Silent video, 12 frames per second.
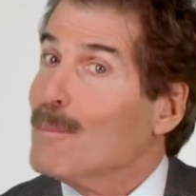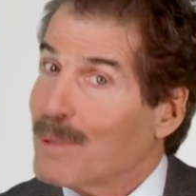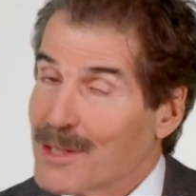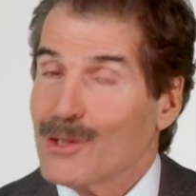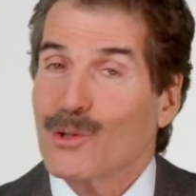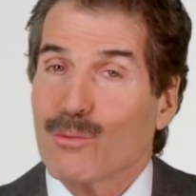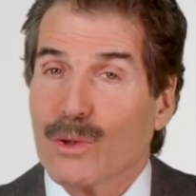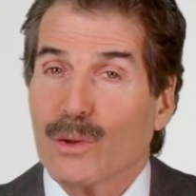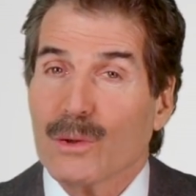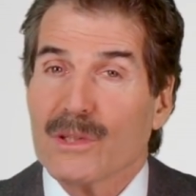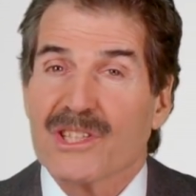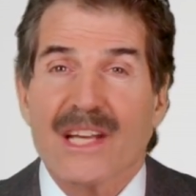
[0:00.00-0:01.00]
But new
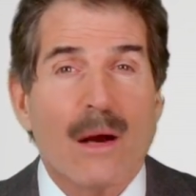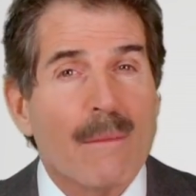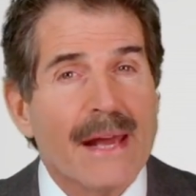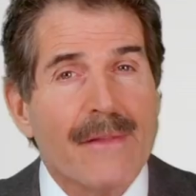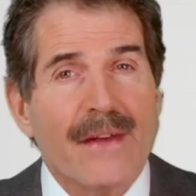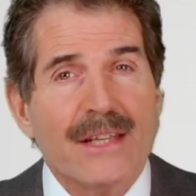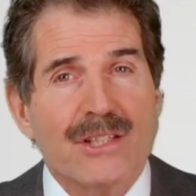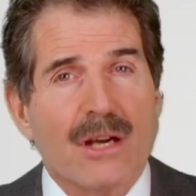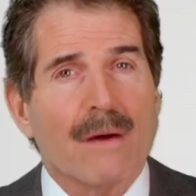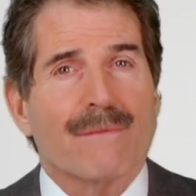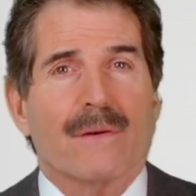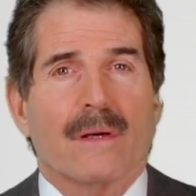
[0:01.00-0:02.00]
rules now make that
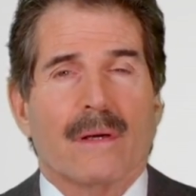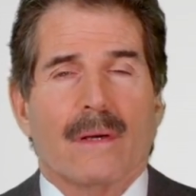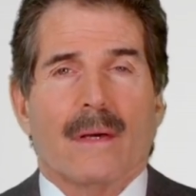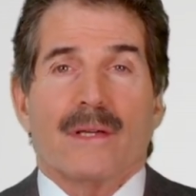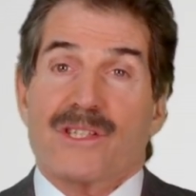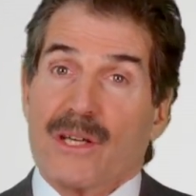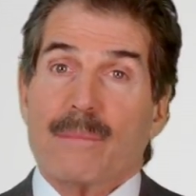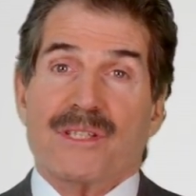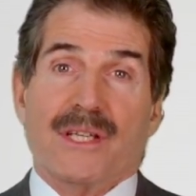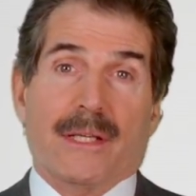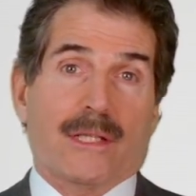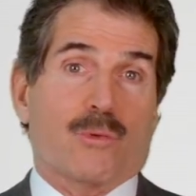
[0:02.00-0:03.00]
tougher. Some
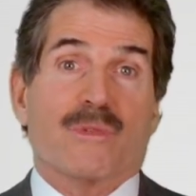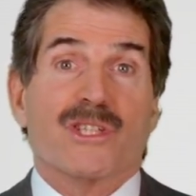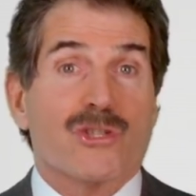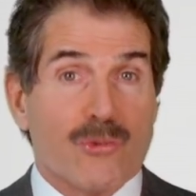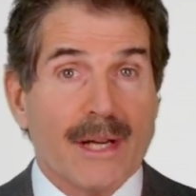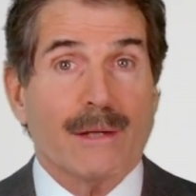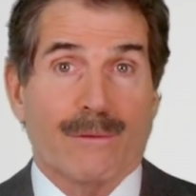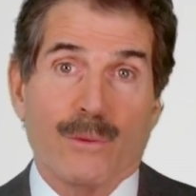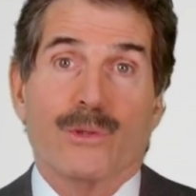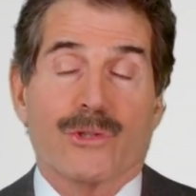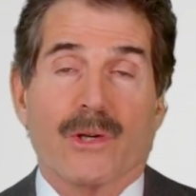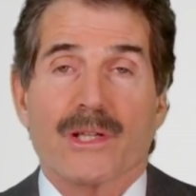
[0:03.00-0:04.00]
cities restrict
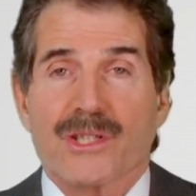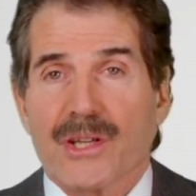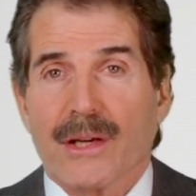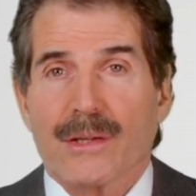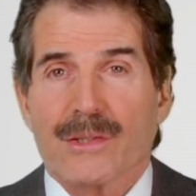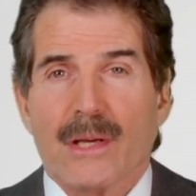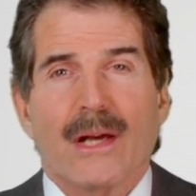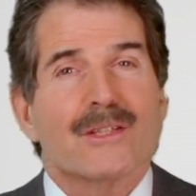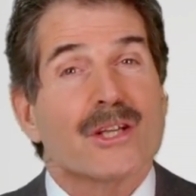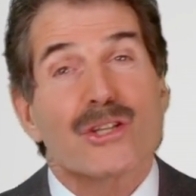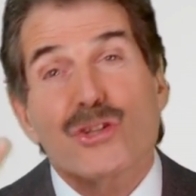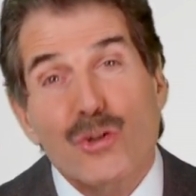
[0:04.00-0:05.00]
food truck sales
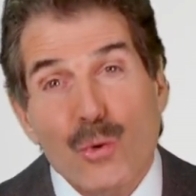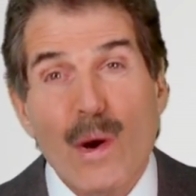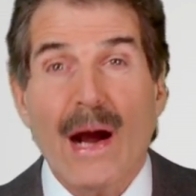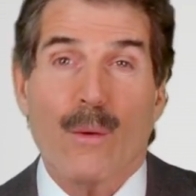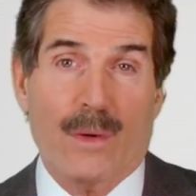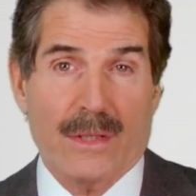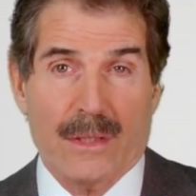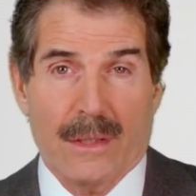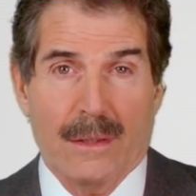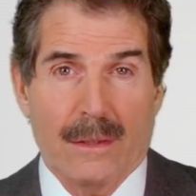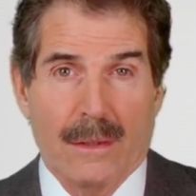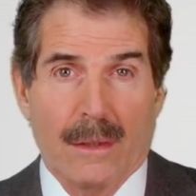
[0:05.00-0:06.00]
to two hours.
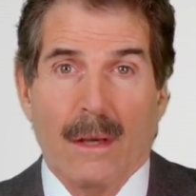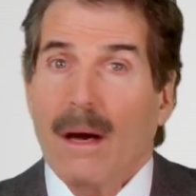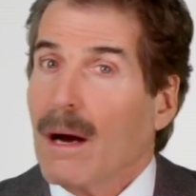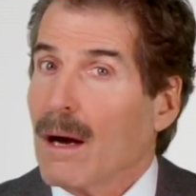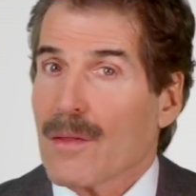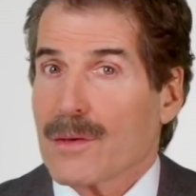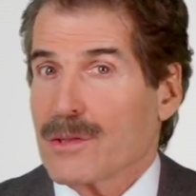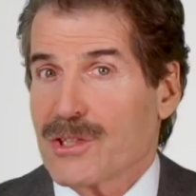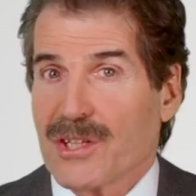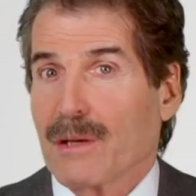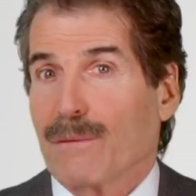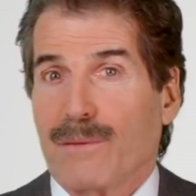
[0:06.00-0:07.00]

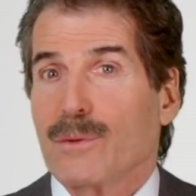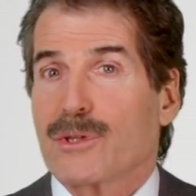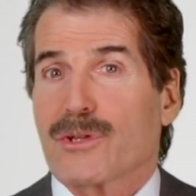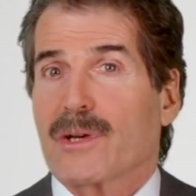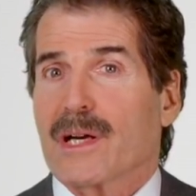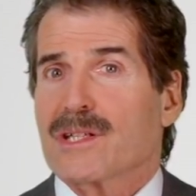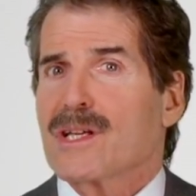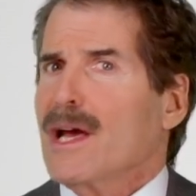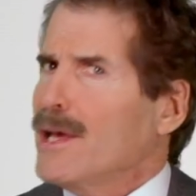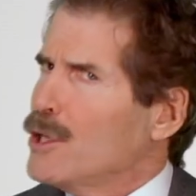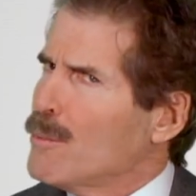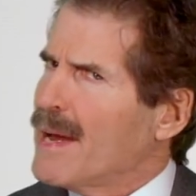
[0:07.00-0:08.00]
Others tell food trucks
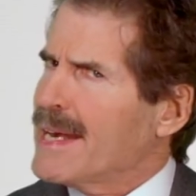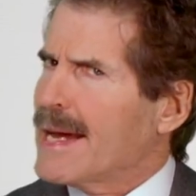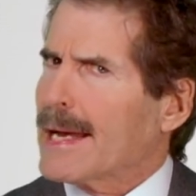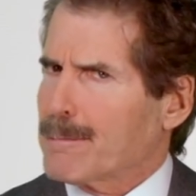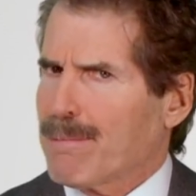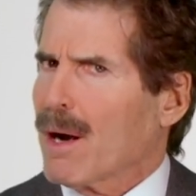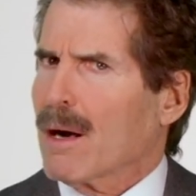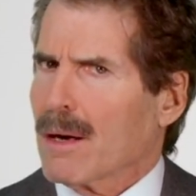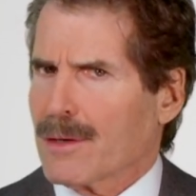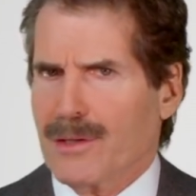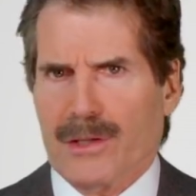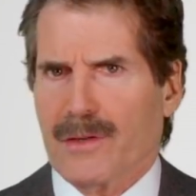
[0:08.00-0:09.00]
you may not
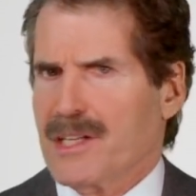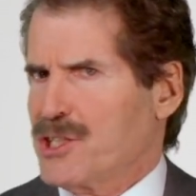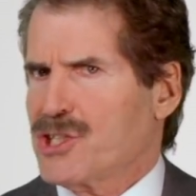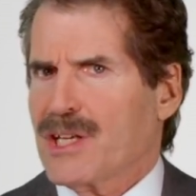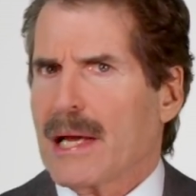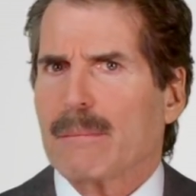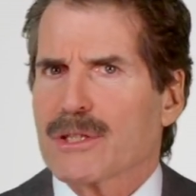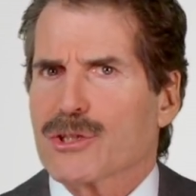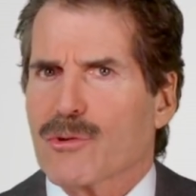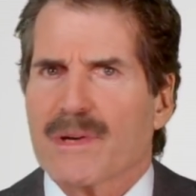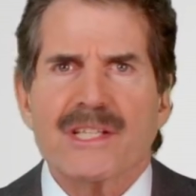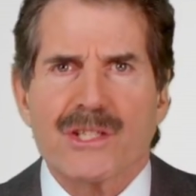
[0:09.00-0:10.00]
park near an
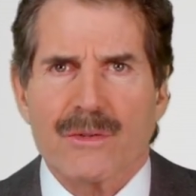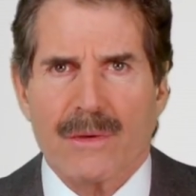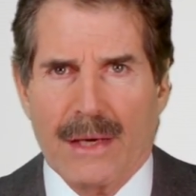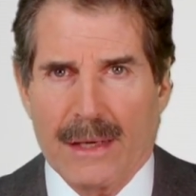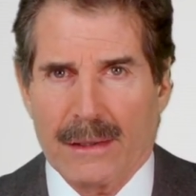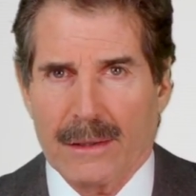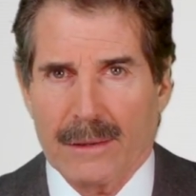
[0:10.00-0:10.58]
established restaurant.